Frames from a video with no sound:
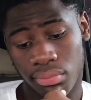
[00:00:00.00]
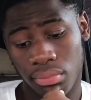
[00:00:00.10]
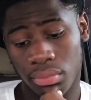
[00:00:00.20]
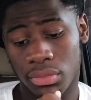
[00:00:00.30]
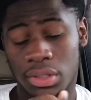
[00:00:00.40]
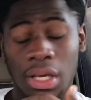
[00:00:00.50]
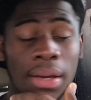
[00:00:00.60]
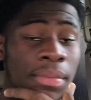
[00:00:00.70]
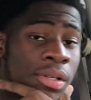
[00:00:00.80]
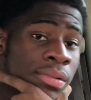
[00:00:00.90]
Yeah,
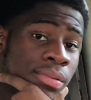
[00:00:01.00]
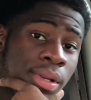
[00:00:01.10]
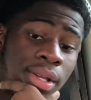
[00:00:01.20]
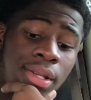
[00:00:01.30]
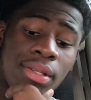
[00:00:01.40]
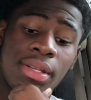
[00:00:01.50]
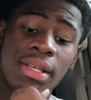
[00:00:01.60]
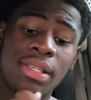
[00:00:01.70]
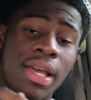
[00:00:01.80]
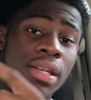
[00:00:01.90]
man. That's
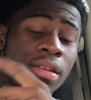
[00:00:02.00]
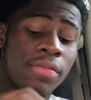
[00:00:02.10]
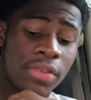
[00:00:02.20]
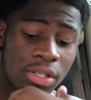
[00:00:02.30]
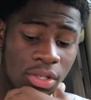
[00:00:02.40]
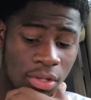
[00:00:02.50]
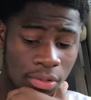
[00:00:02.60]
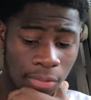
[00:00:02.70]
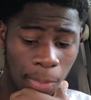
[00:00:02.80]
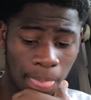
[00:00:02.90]
the end of the video.
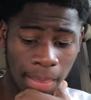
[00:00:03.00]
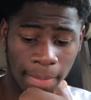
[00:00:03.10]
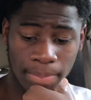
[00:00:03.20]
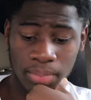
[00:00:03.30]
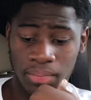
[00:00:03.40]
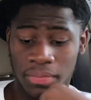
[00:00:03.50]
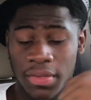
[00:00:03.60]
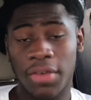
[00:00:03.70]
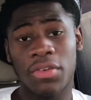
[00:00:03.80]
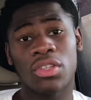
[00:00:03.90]
If
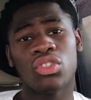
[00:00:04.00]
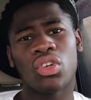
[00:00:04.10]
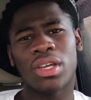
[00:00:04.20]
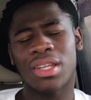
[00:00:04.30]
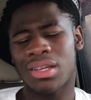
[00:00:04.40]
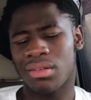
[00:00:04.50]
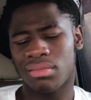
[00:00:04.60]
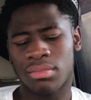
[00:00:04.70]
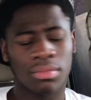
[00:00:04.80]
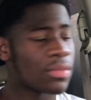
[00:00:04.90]
you enjoyed it,
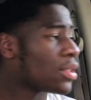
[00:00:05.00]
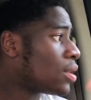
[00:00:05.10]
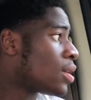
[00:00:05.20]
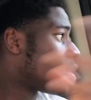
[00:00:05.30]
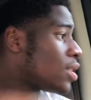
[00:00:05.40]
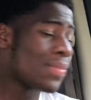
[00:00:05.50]
smash